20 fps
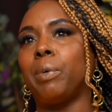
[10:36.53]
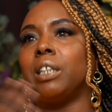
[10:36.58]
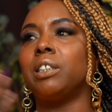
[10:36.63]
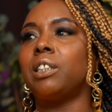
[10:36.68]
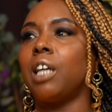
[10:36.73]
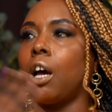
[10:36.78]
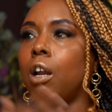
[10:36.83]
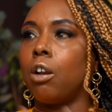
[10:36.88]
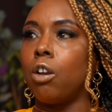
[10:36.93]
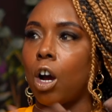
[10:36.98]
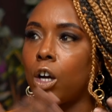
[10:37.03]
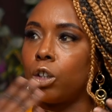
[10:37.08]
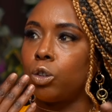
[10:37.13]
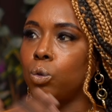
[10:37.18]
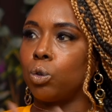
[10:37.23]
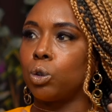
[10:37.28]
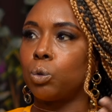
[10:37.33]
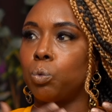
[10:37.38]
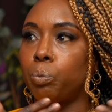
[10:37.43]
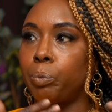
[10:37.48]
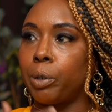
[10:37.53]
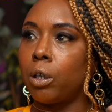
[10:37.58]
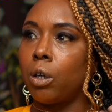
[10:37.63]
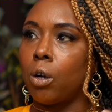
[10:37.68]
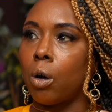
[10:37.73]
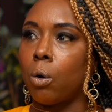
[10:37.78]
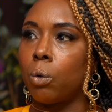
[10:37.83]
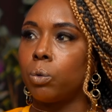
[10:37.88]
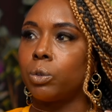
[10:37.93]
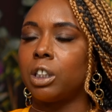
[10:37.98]
it means that a lot of doors will be
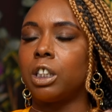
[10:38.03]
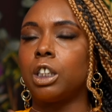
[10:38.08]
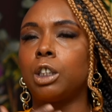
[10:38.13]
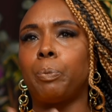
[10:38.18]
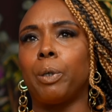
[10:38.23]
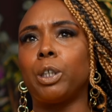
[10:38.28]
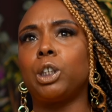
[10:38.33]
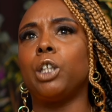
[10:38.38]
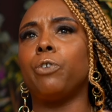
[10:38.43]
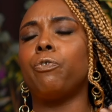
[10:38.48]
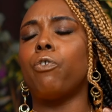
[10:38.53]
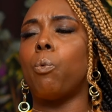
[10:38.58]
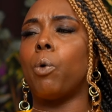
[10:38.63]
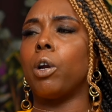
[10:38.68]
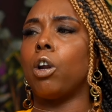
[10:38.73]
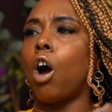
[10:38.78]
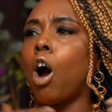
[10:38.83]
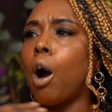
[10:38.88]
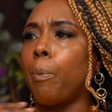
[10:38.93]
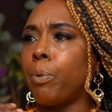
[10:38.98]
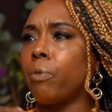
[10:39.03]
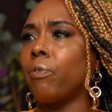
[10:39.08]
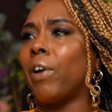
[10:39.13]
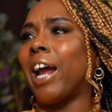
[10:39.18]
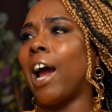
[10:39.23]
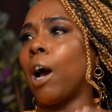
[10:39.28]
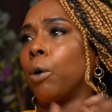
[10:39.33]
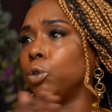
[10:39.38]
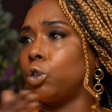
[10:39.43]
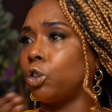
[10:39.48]
closed, and especially yep. if I want to
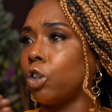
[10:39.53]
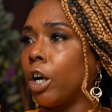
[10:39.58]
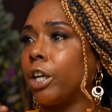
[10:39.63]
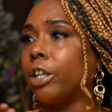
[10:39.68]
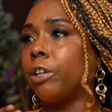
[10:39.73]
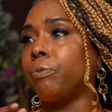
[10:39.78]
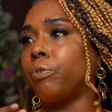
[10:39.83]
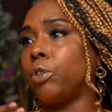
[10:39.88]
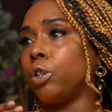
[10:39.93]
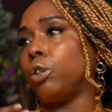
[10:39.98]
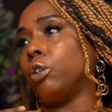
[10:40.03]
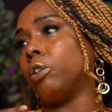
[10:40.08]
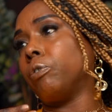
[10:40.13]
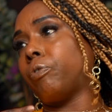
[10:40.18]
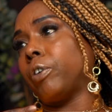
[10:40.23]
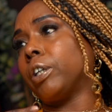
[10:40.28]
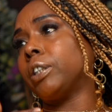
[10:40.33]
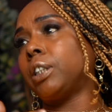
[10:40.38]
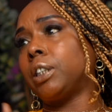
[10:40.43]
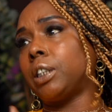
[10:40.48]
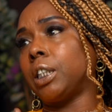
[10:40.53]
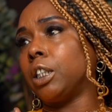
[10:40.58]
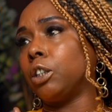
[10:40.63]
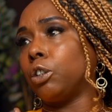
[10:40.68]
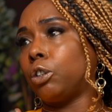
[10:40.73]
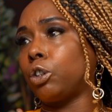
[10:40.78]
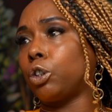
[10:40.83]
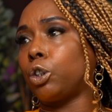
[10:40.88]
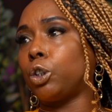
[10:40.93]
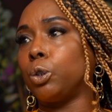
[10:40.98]
operate outside of the university
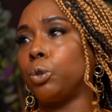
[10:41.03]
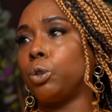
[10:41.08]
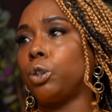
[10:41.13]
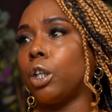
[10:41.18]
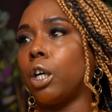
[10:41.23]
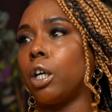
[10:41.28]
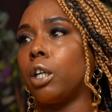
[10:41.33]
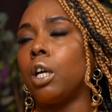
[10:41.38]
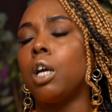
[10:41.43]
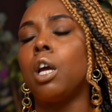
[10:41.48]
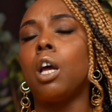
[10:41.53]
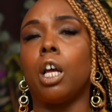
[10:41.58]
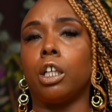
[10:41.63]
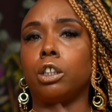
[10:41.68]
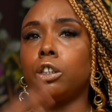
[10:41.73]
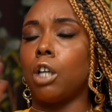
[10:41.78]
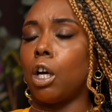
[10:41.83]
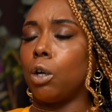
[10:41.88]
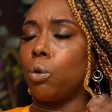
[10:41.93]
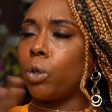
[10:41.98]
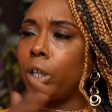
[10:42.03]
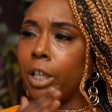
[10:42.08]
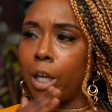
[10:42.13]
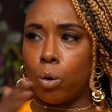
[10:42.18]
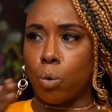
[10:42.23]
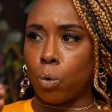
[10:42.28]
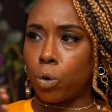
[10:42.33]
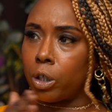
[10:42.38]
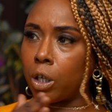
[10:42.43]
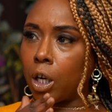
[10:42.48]
institution yep. and start looking
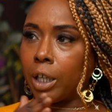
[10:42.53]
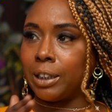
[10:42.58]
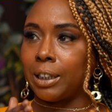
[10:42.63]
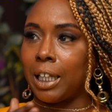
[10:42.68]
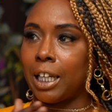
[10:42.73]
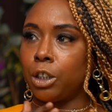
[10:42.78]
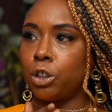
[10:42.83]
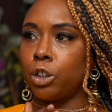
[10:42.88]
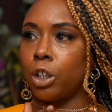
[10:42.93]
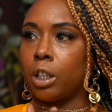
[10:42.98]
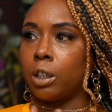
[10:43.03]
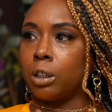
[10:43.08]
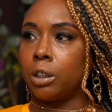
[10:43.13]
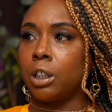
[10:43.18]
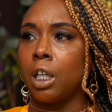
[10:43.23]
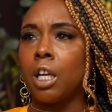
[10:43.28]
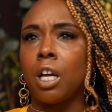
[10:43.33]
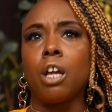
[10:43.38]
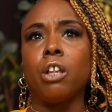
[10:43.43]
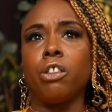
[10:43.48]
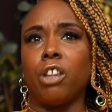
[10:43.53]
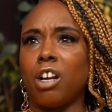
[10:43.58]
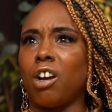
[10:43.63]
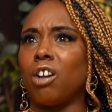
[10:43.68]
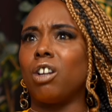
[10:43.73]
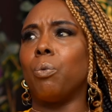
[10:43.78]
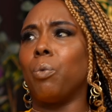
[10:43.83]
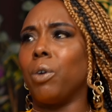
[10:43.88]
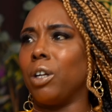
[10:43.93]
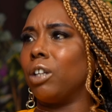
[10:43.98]
at organisations, mm. they're
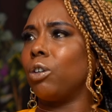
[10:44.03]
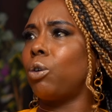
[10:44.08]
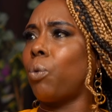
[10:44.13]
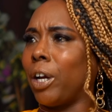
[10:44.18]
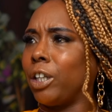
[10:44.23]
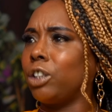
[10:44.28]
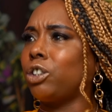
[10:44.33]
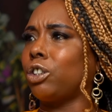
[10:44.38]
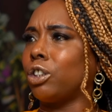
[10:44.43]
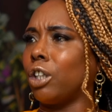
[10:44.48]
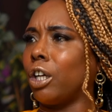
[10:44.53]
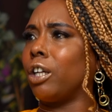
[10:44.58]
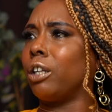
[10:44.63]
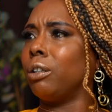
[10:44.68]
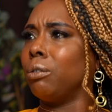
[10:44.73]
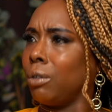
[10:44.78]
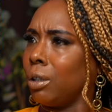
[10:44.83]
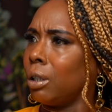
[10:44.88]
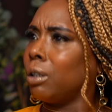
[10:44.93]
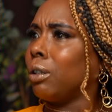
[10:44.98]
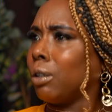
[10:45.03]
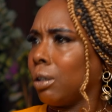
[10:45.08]
going to want to question.